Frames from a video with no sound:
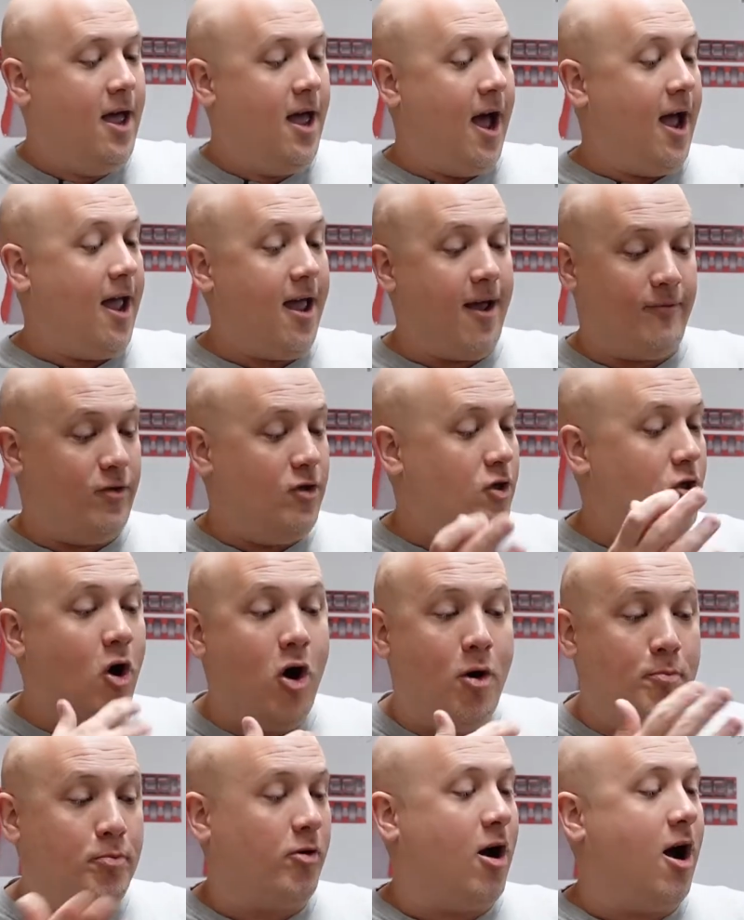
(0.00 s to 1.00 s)
I have
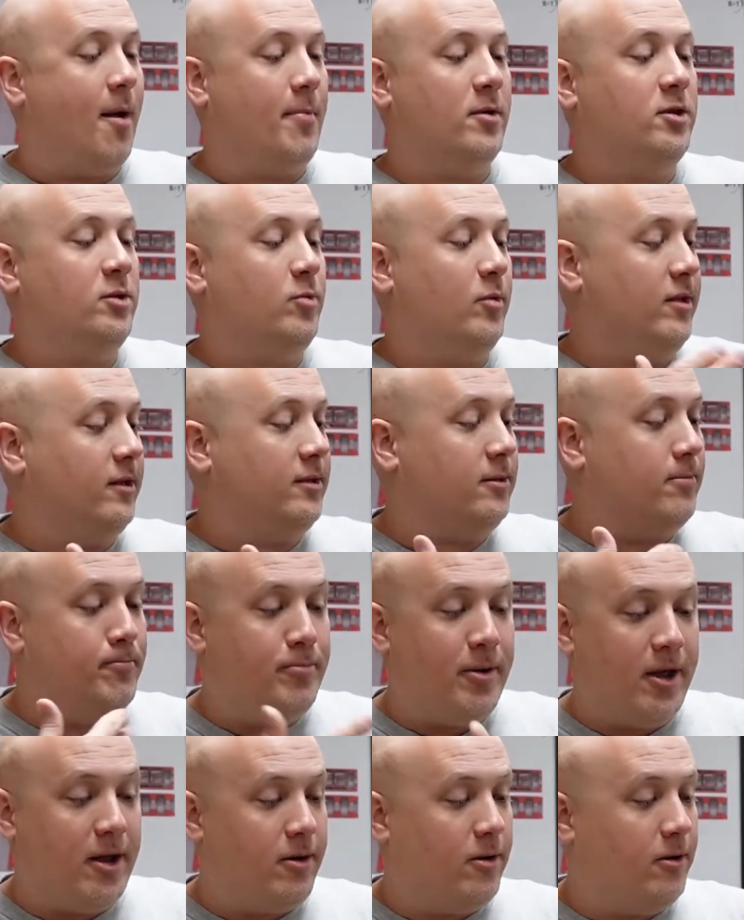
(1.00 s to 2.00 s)
no problems with its
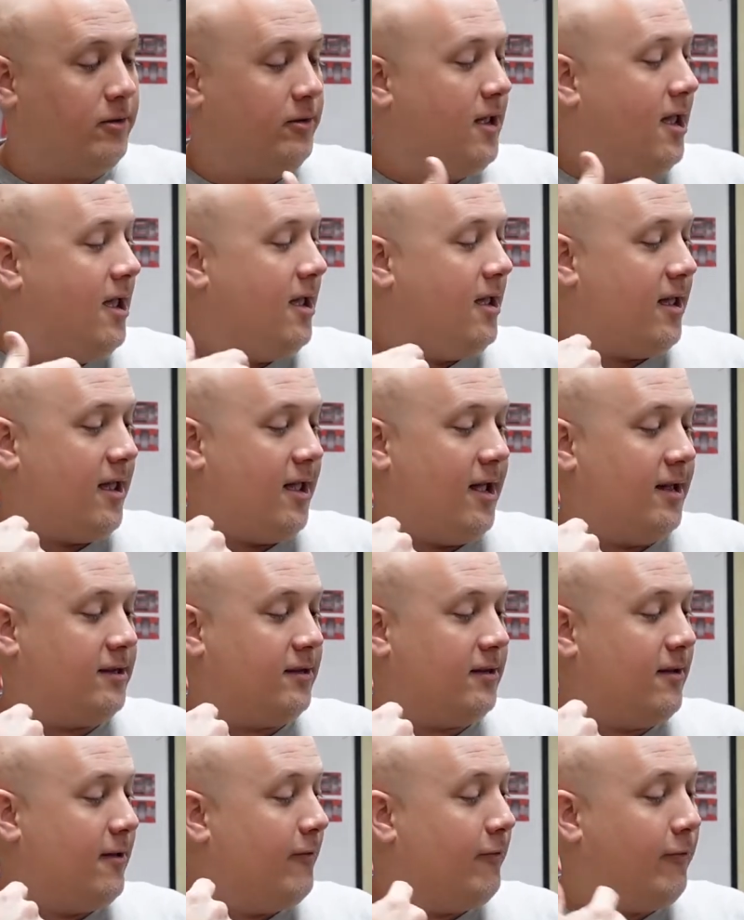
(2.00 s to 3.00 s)
build,
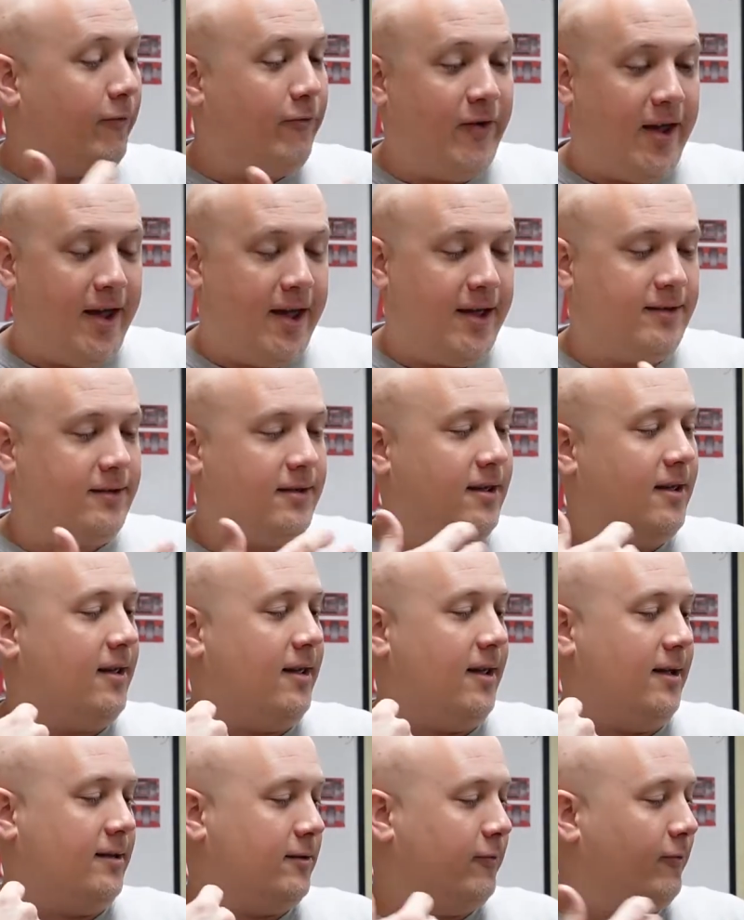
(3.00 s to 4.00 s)
its fit,
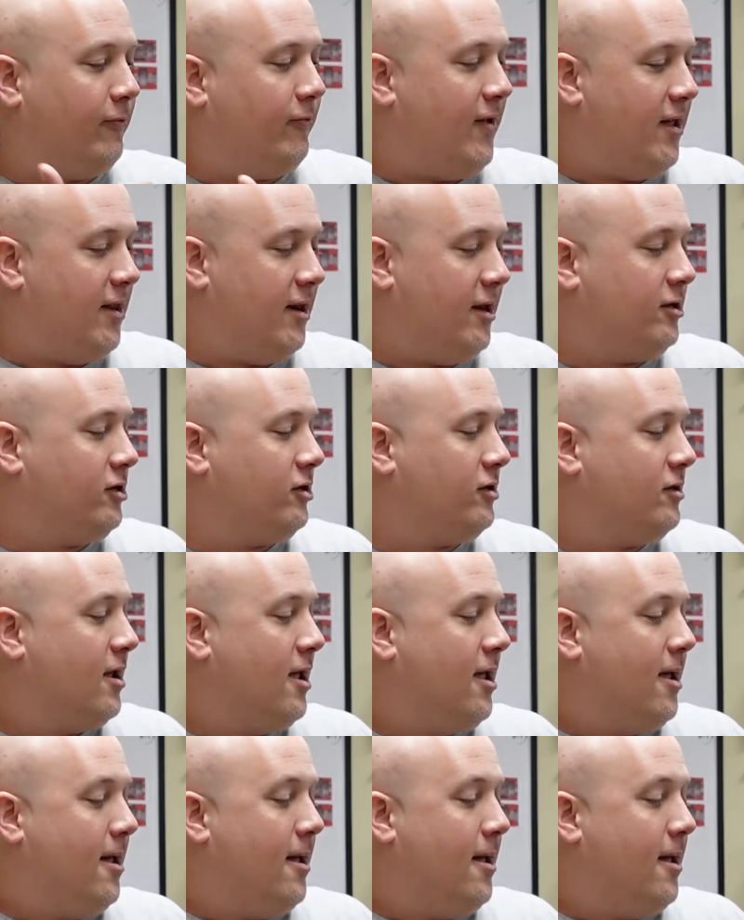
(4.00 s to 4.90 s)
its finish,